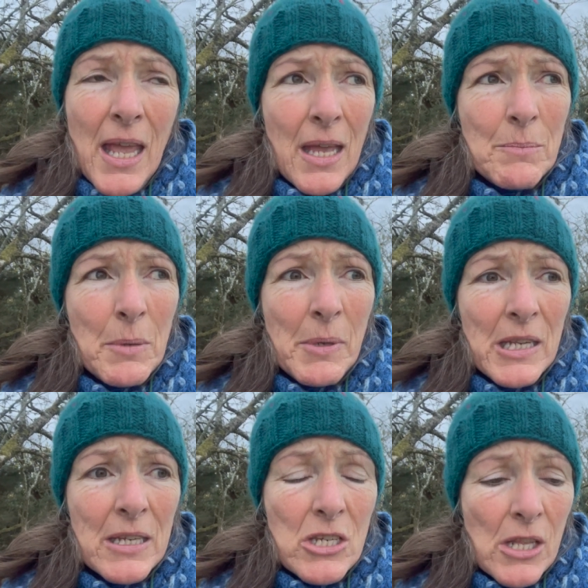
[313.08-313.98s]
and maybe
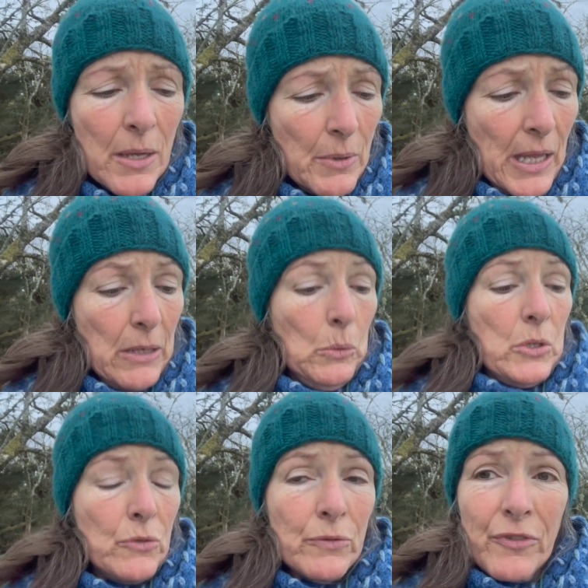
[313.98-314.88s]
initially we're like, we
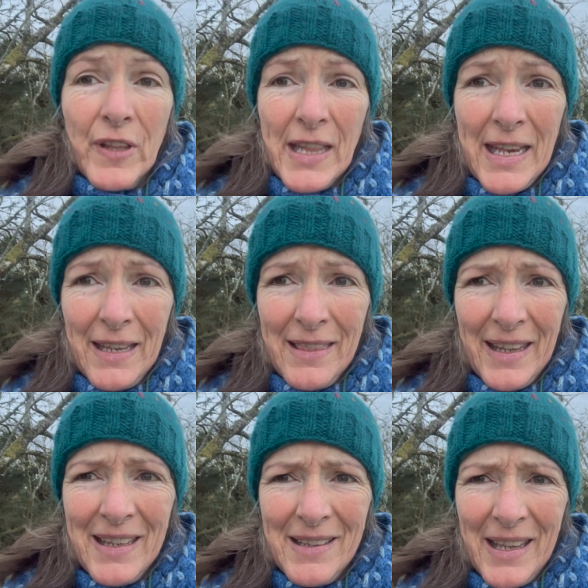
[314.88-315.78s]
don't feel
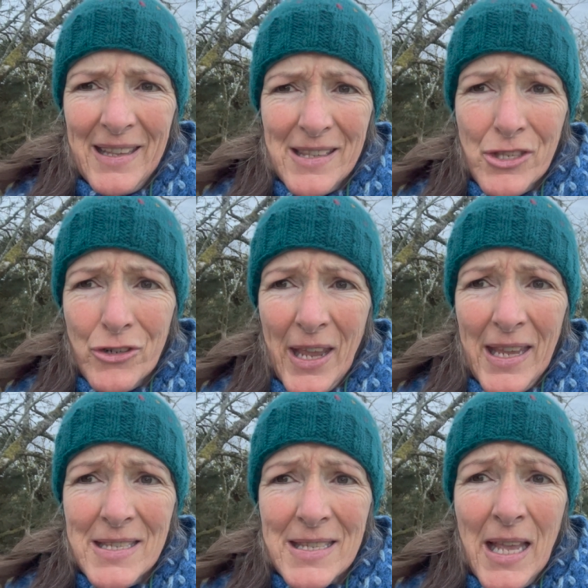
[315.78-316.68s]
anything in the
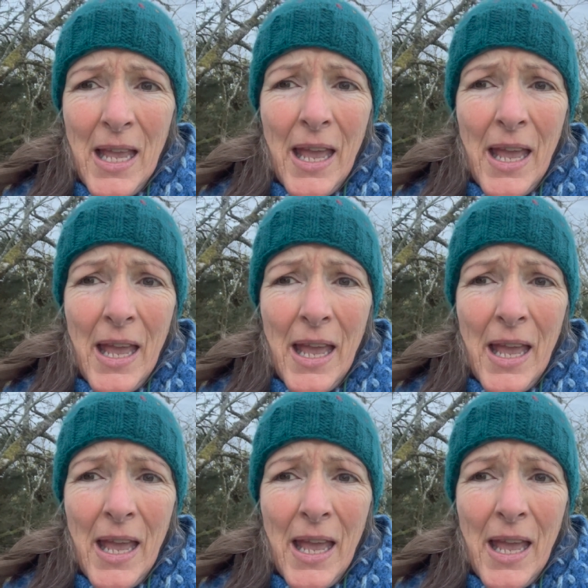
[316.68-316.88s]
stress.